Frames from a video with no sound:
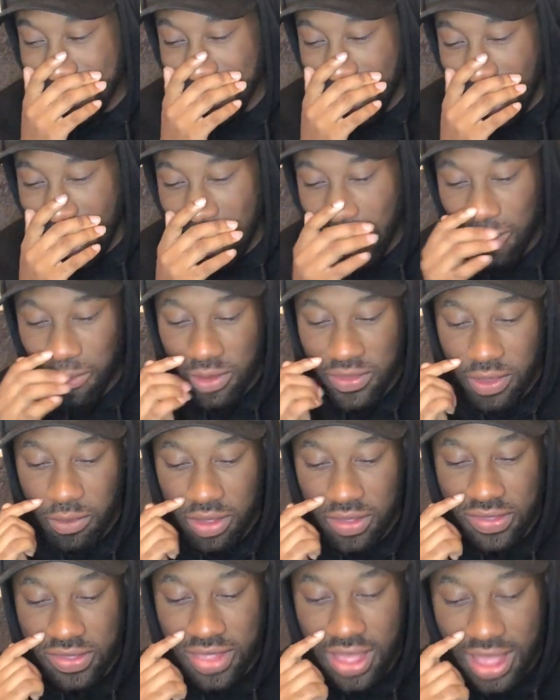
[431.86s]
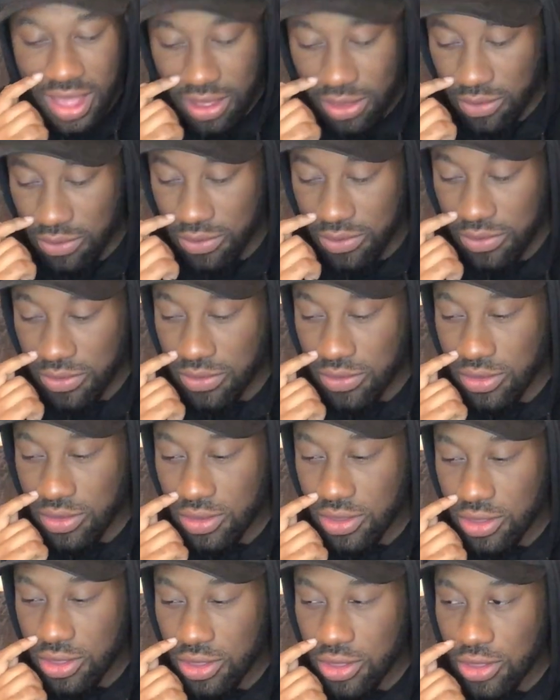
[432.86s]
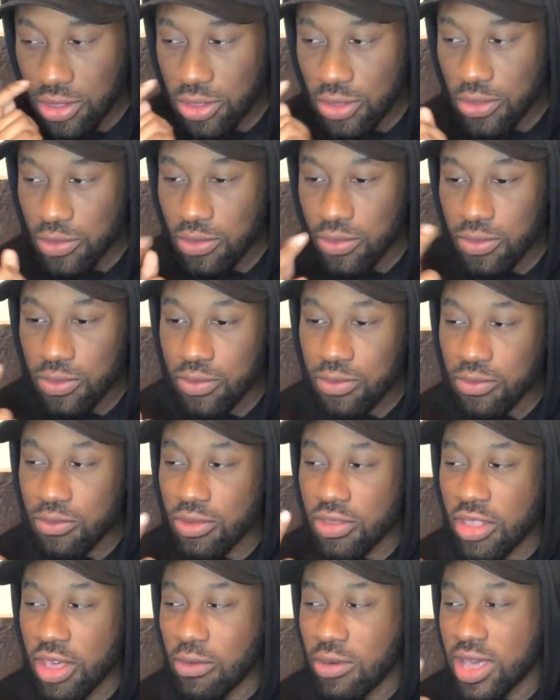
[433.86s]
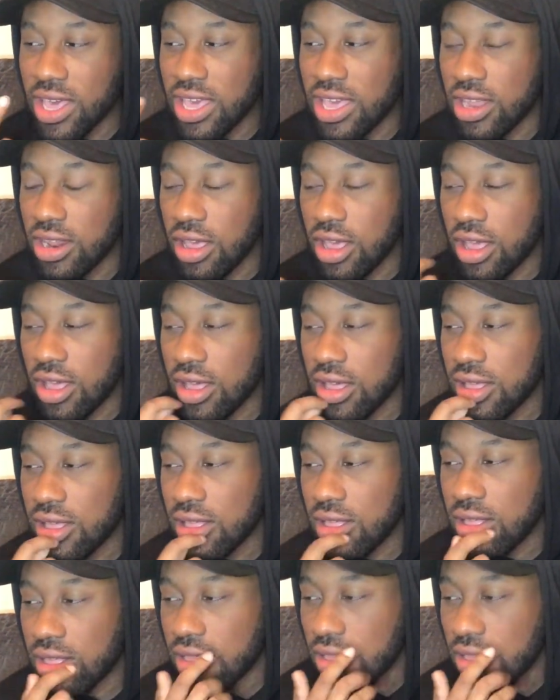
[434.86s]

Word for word: no, when they went to that, when they were in, uh,